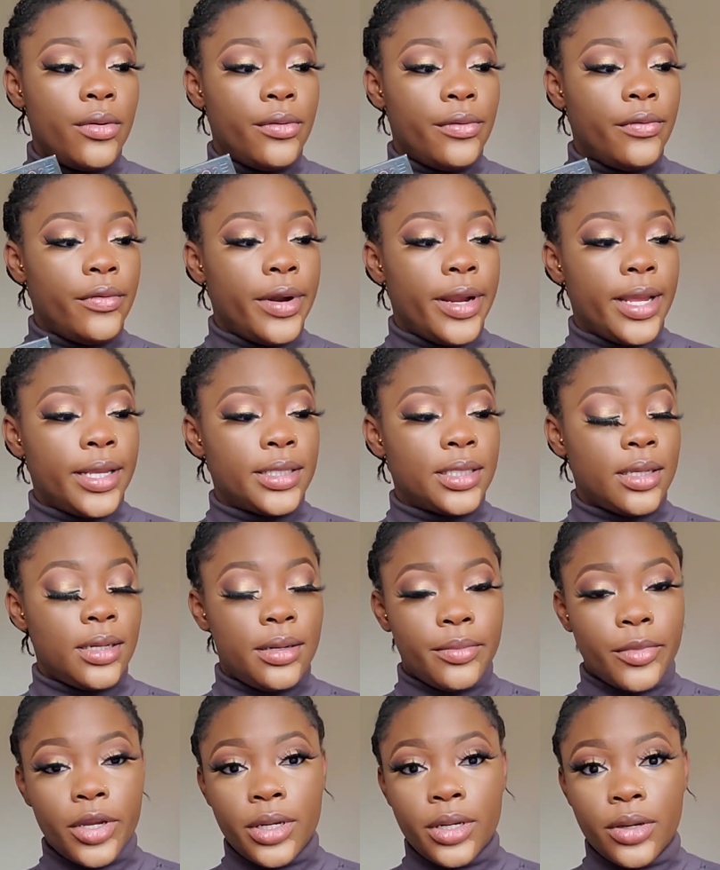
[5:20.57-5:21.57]
right, and
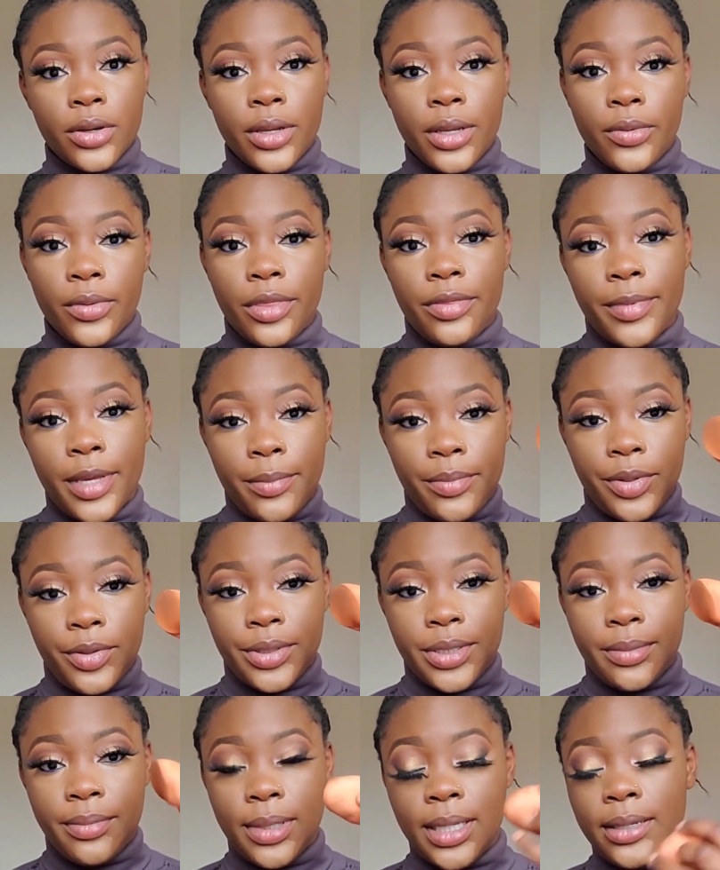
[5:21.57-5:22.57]
I'm going to go in with my
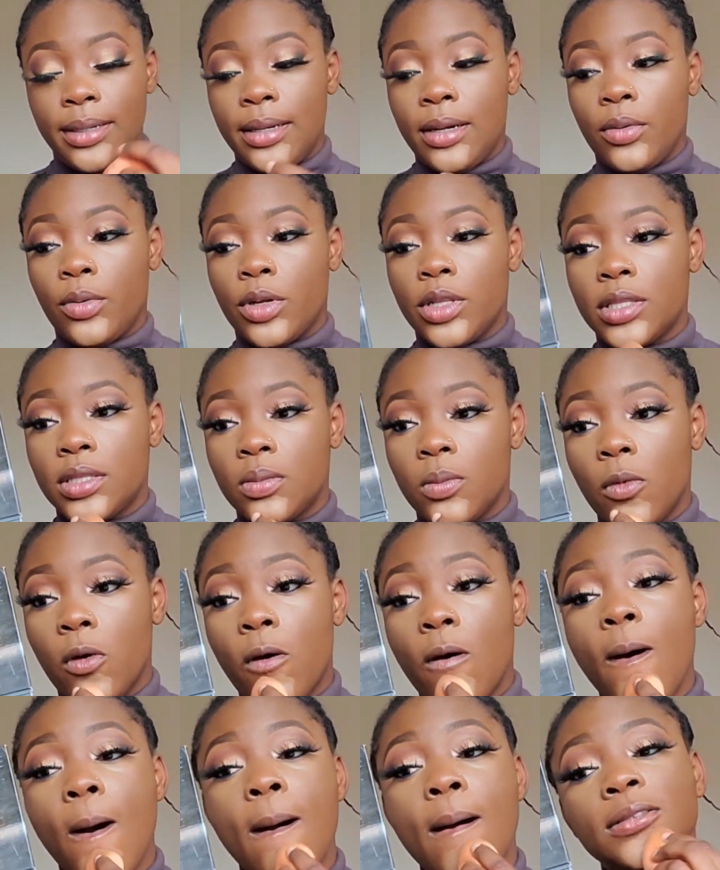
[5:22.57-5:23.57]
beauty blender once
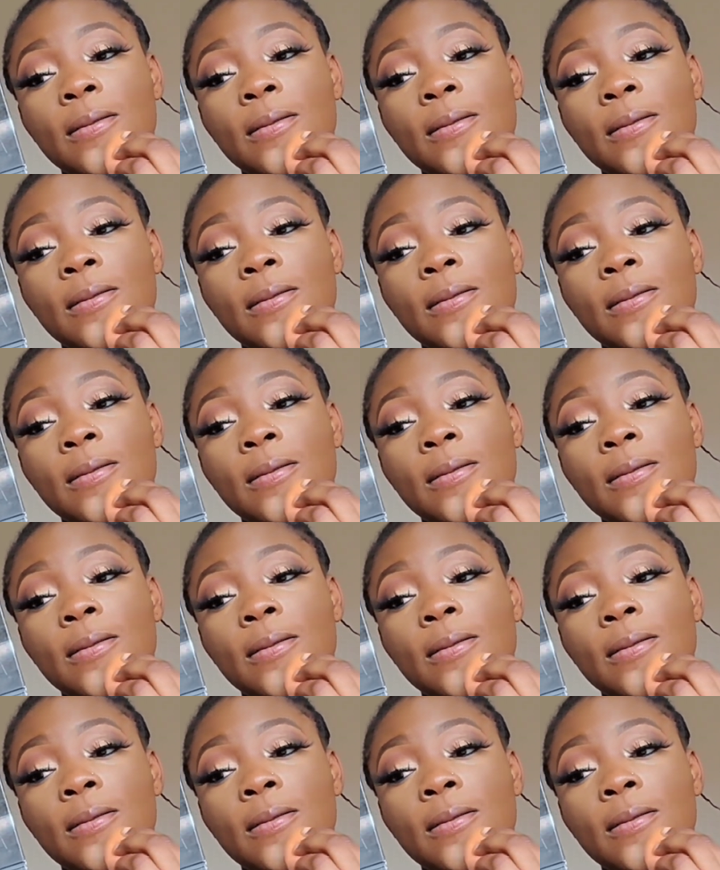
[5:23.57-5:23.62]
more.